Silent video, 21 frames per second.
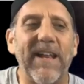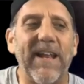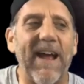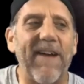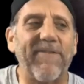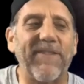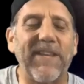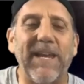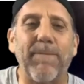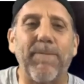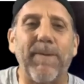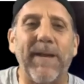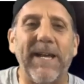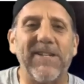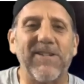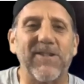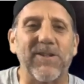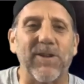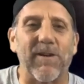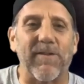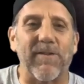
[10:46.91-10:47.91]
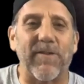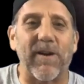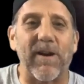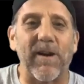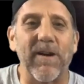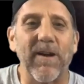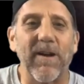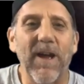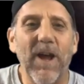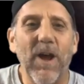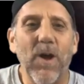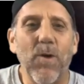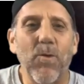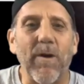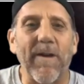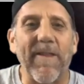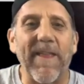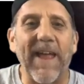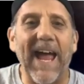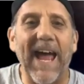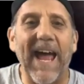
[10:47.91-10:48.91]
FTP server where
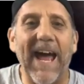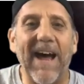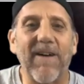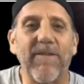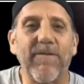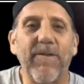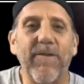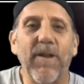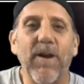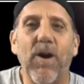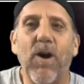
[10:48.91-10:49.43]
they have